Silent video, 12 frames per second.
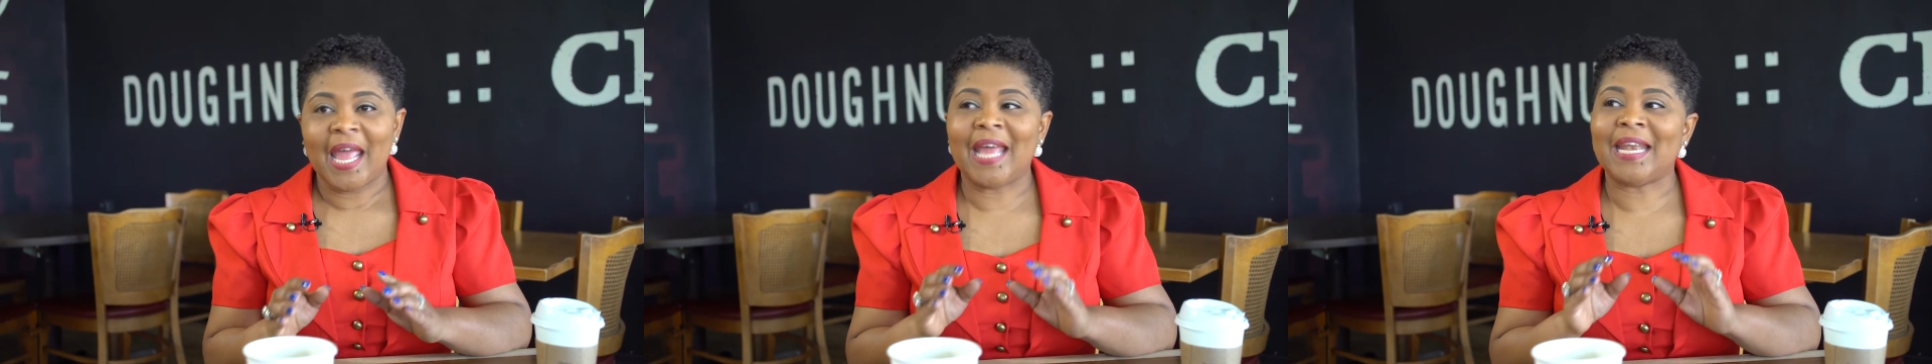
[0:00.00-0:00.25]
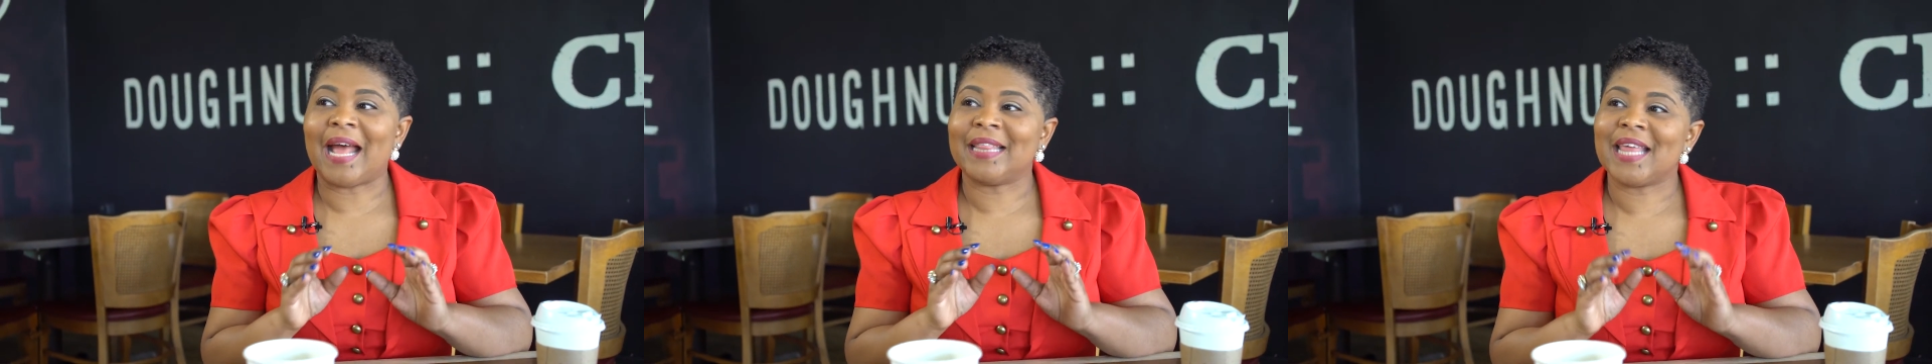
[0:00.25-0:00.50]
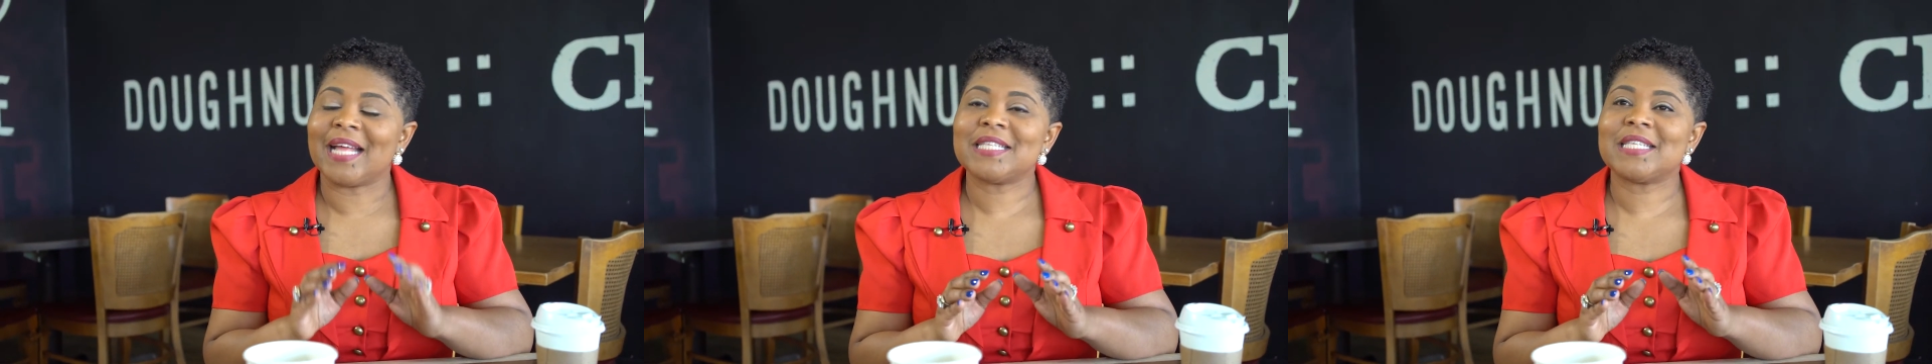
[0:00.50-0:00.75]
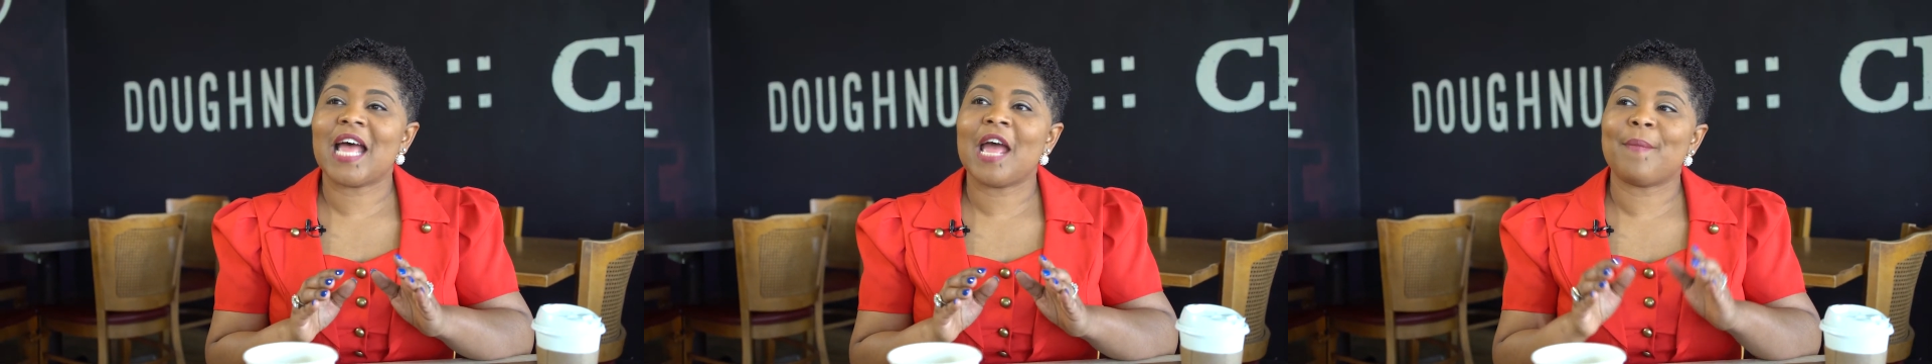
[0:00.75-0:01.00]
And at that
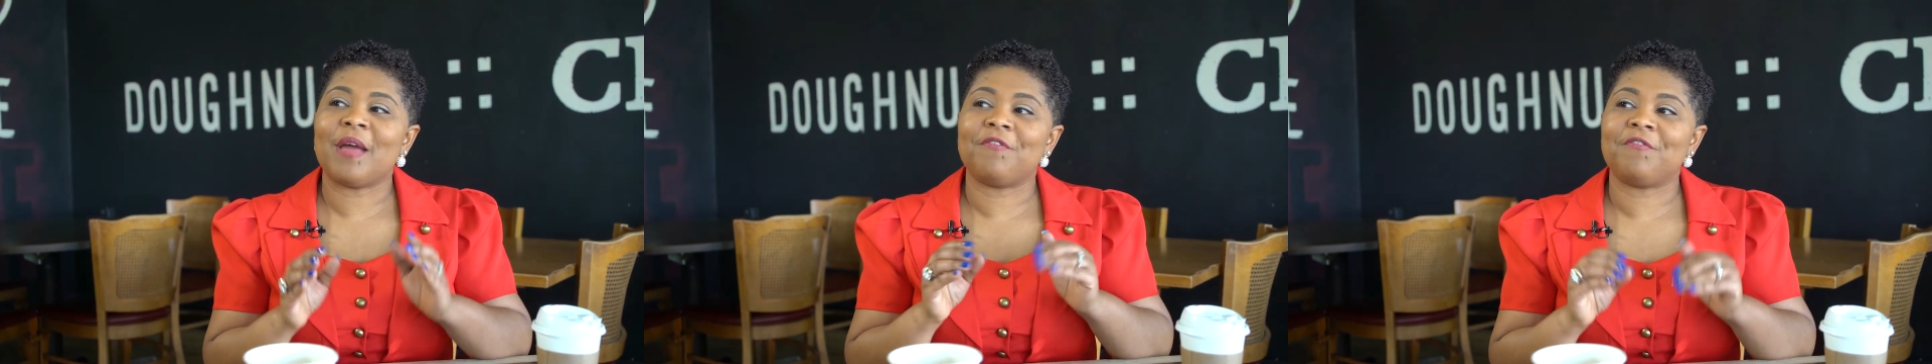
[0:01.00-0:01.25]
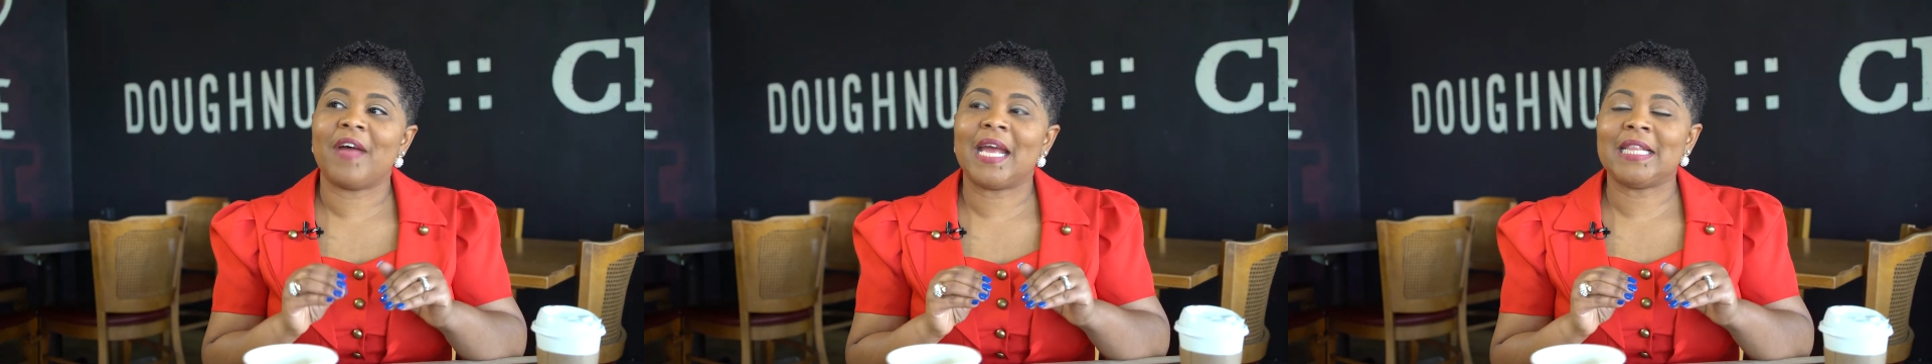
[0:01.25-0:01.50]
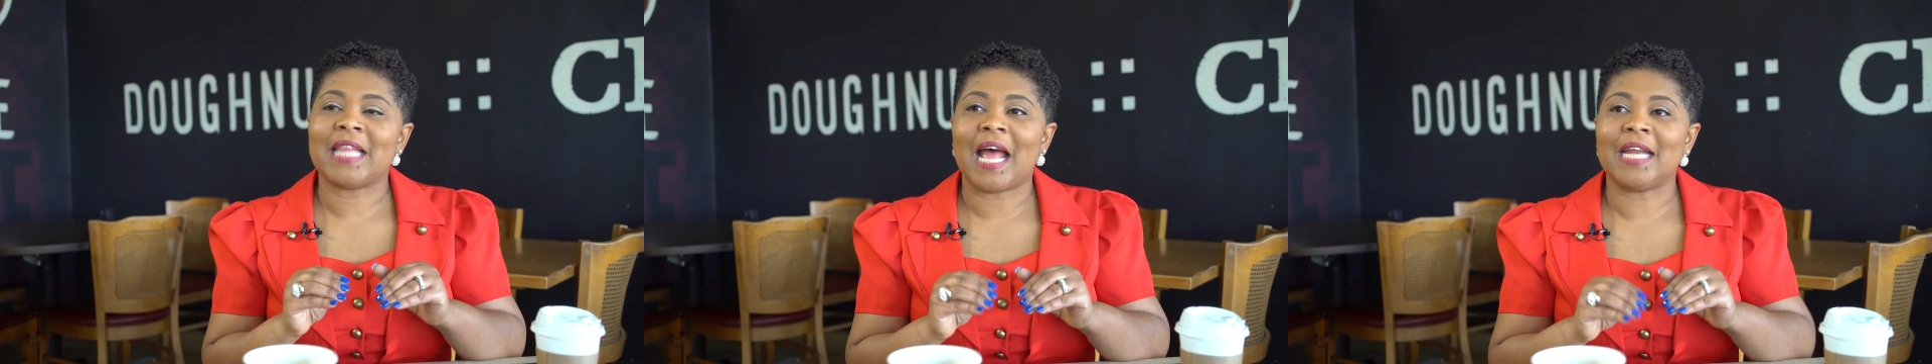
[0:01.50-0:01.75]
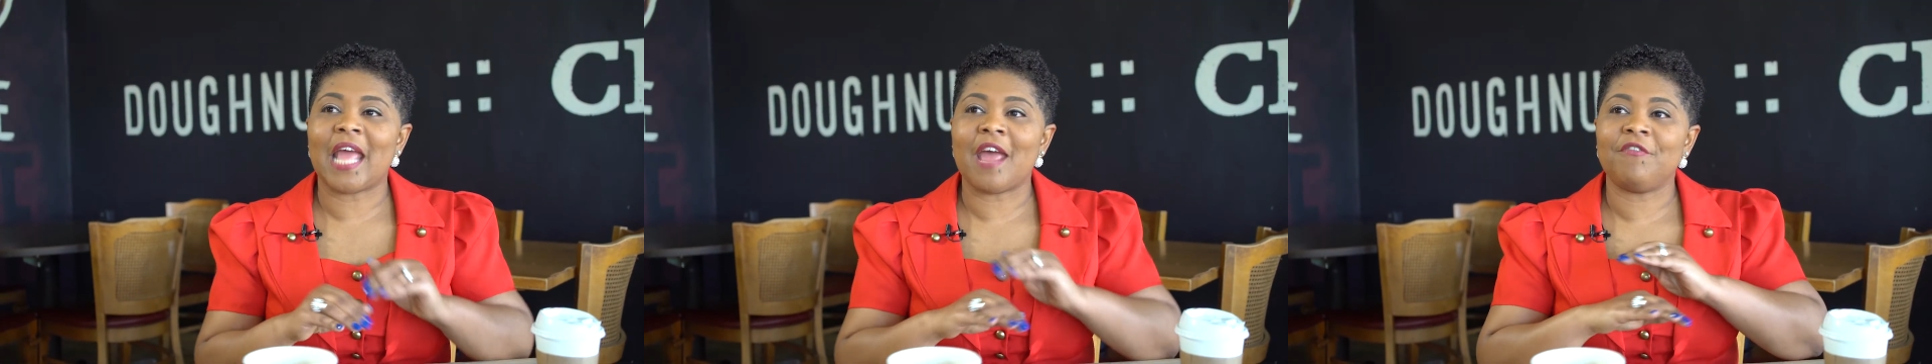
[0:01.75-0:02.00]
time, I find
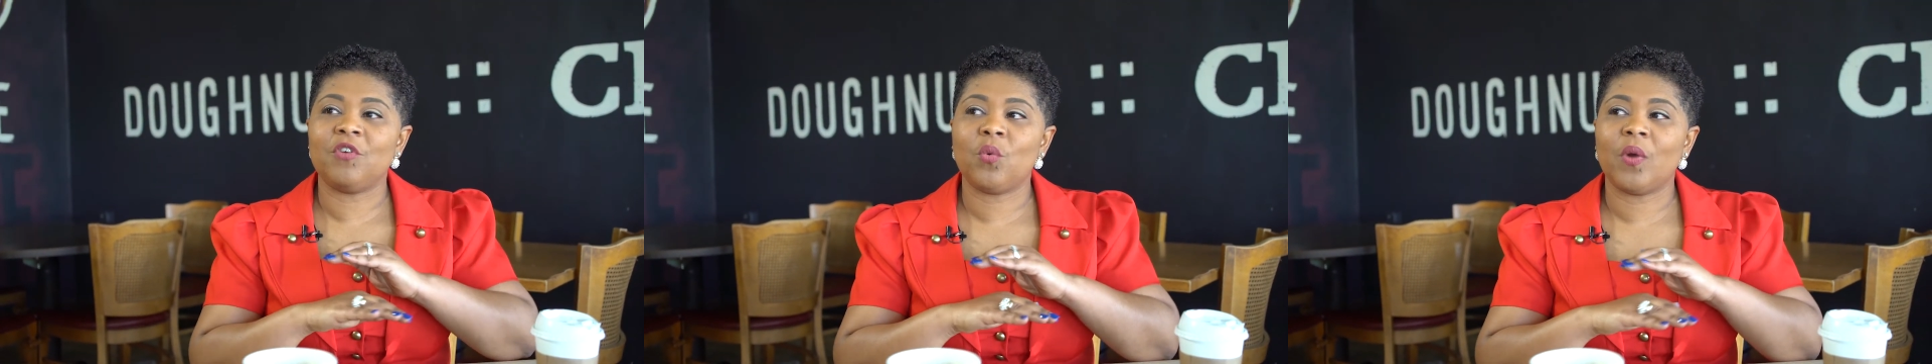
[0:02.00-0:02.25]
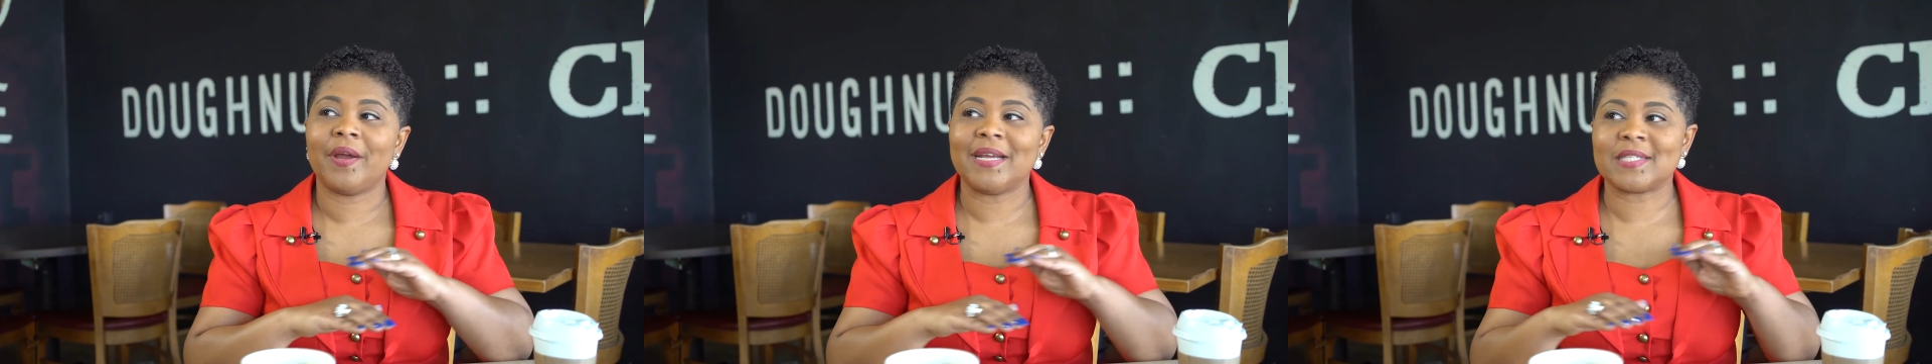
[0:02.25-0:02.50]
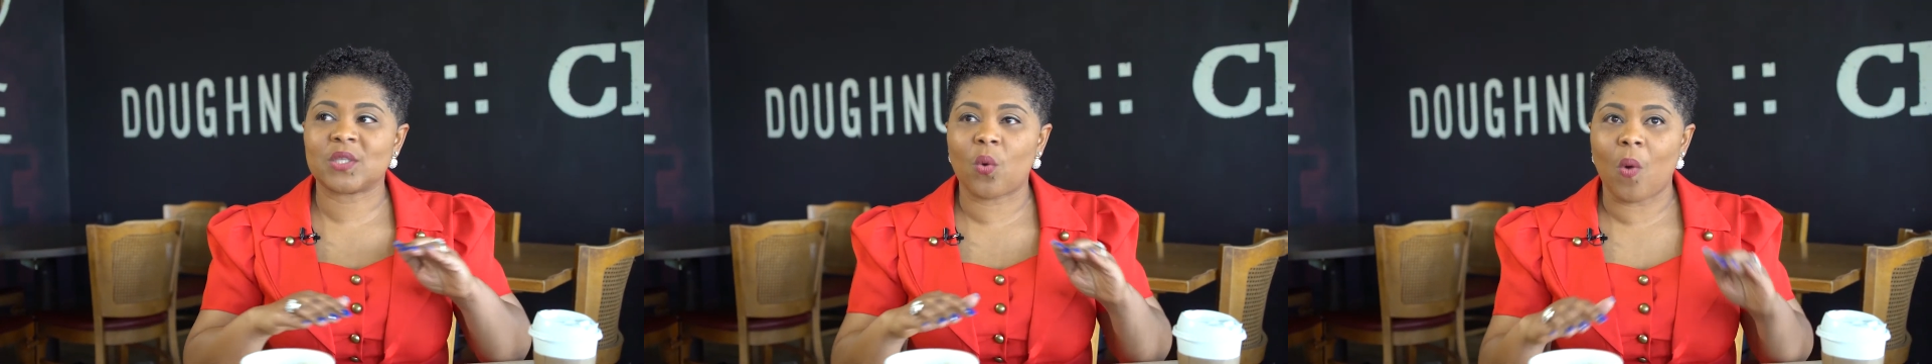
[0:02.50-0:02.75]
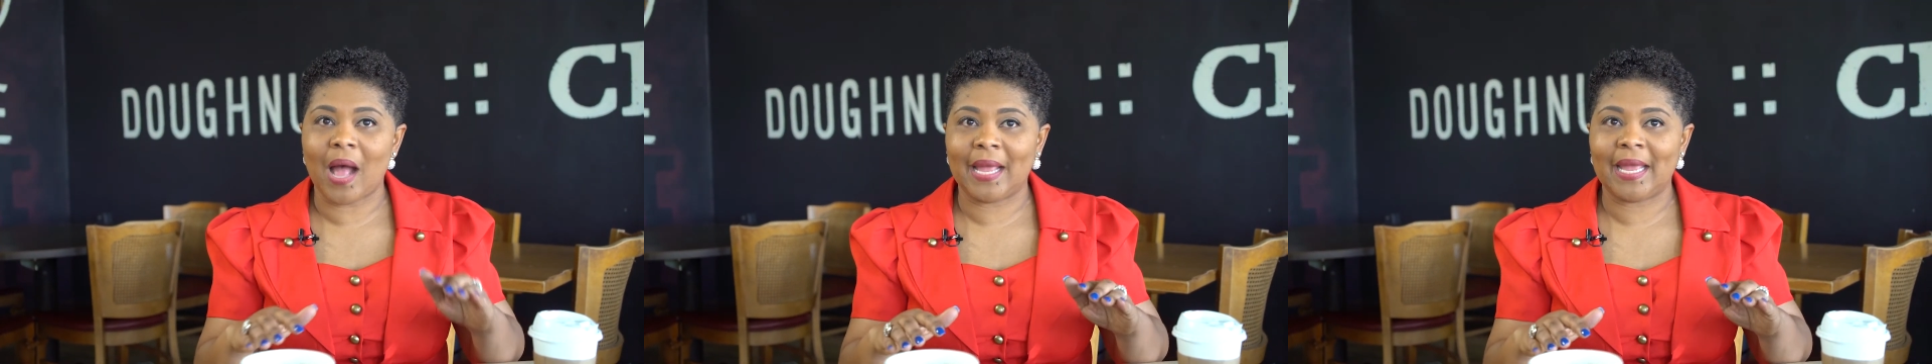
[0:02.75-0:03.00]
that everywhere is
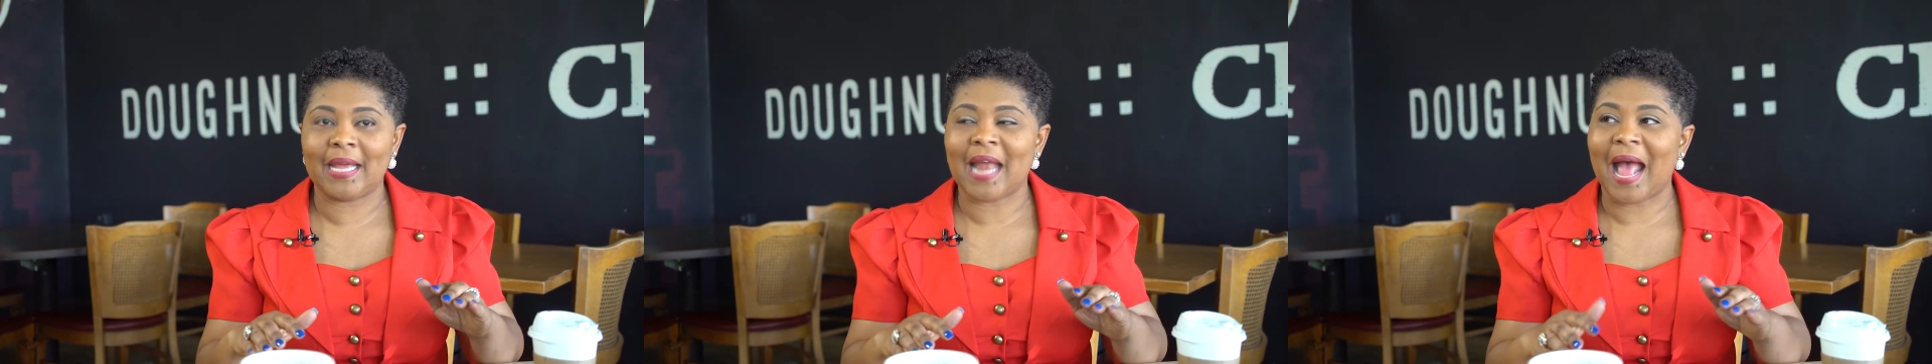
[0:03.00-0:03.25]
quiet.